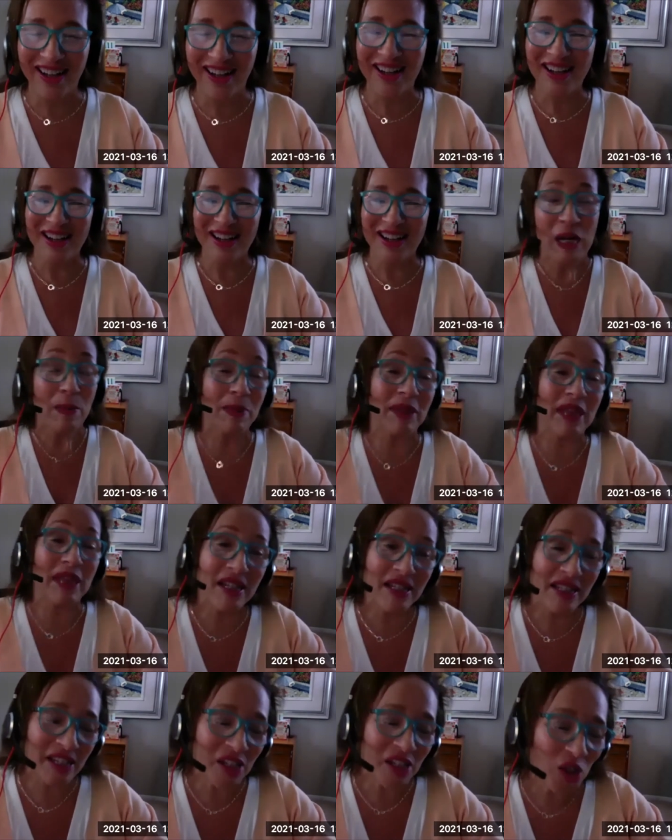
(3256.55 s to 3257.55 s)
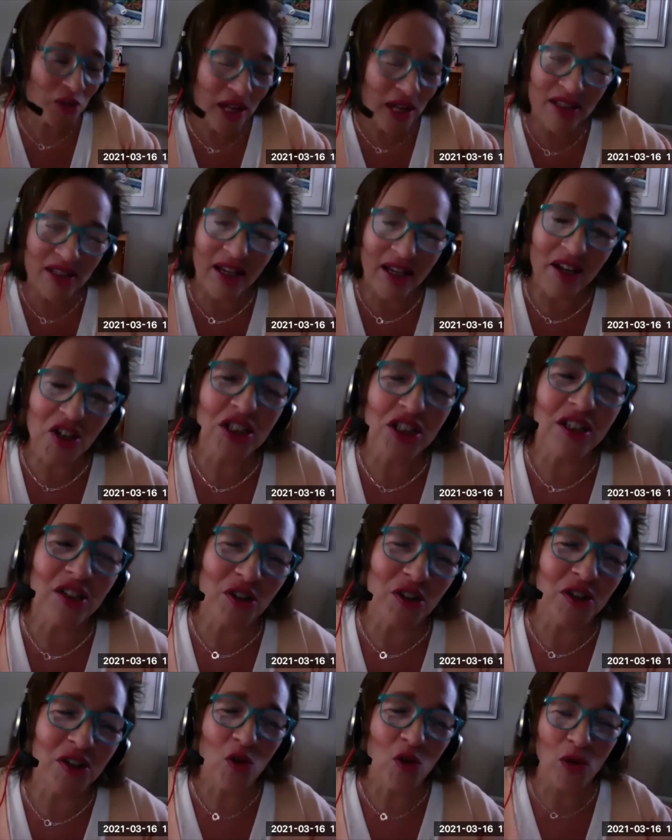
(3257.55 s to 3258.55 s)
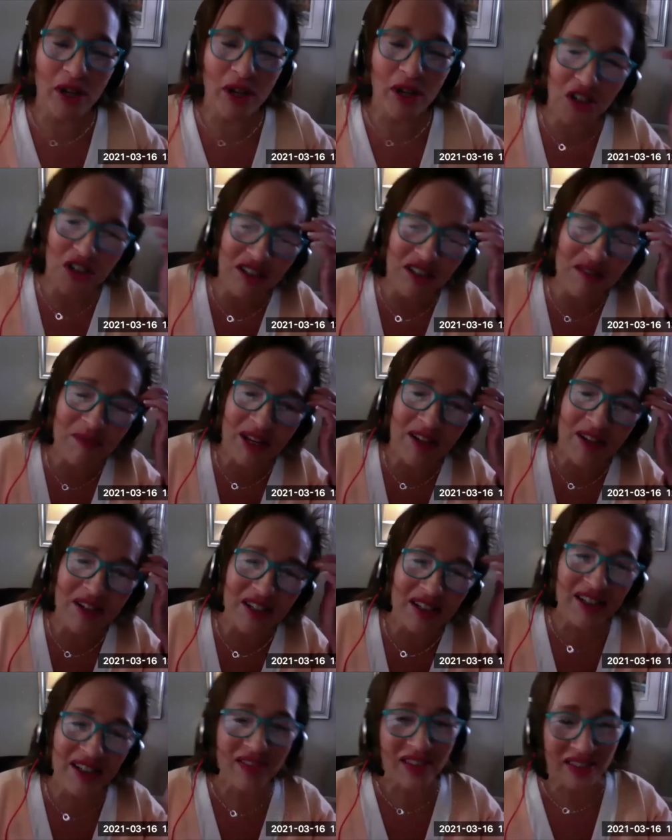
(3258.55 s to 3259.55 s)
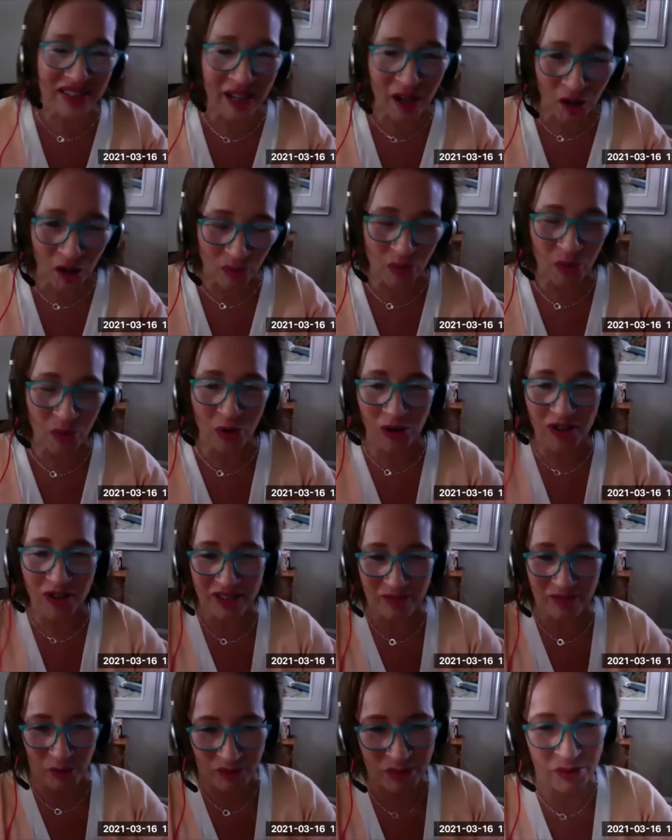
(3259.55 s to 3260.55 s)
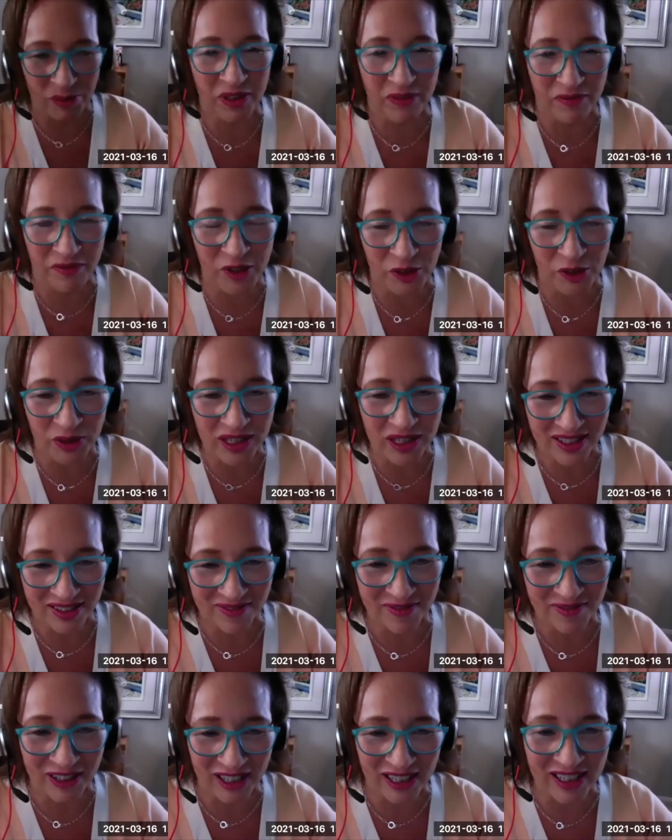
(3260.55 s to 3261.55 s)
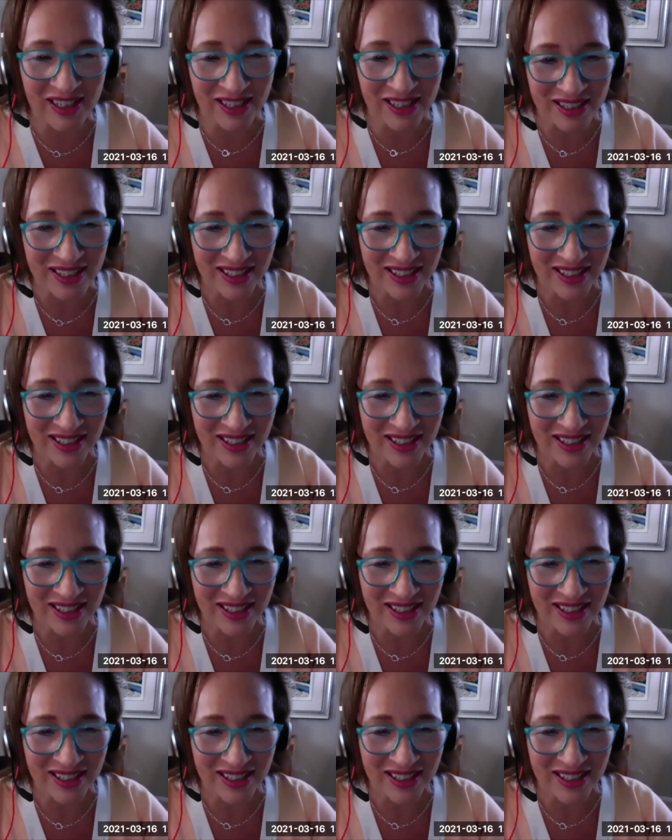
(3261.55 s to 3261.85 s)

I, I that's, feel a, like... that's actually a good question because to get this out more to more people to view it, right?